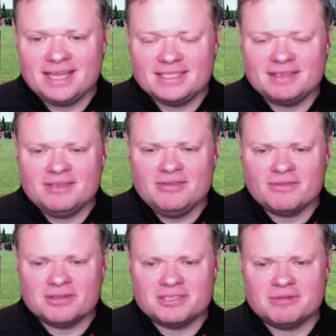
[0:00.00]

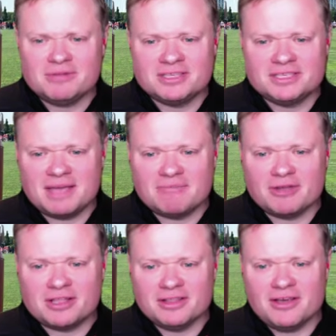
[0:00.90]
university presidents can't
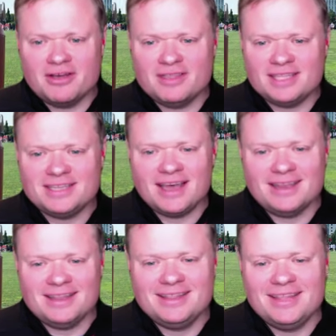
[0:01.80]
break the law. That's
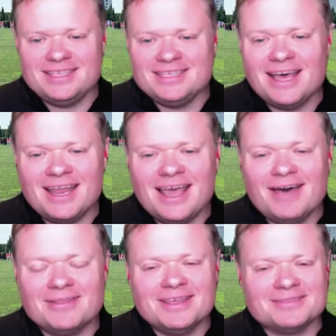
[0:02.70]
not
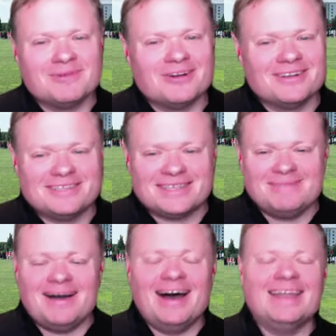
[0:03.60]
how this works.
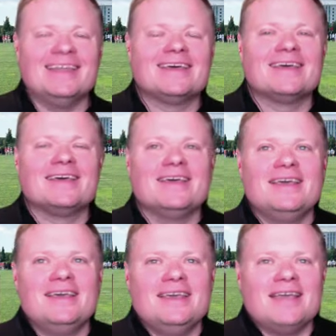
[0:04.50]
Come on.
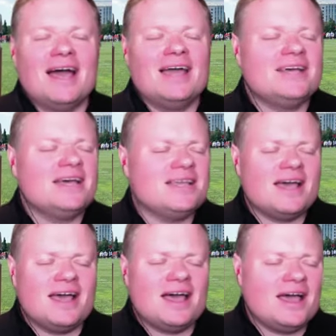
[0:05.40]
Yeah, I
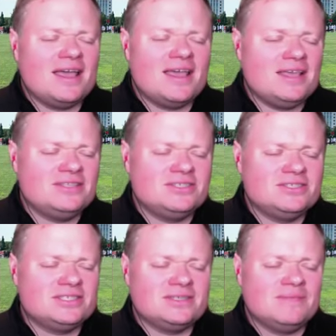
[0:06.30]
it's
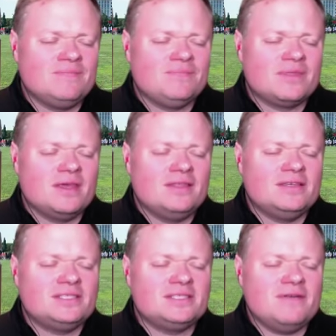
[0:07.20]
just
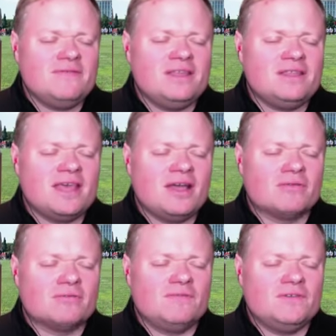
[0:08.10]
the stuff that they are
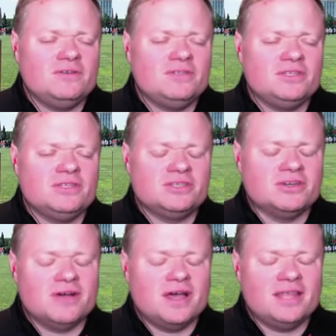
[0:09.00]
refusing to
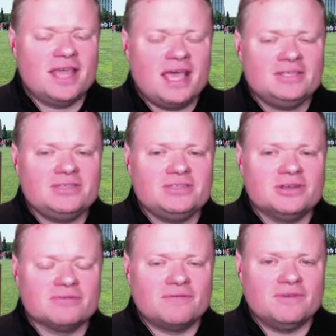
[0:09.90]
do and the answers they're
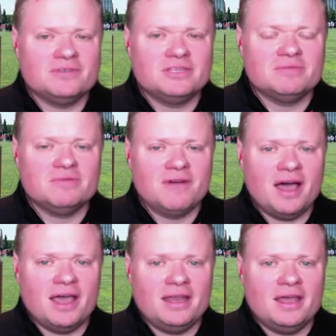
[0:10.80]
refusing to
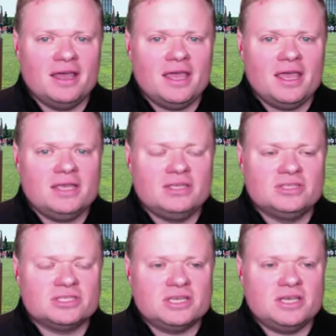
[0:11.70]
provide. Just,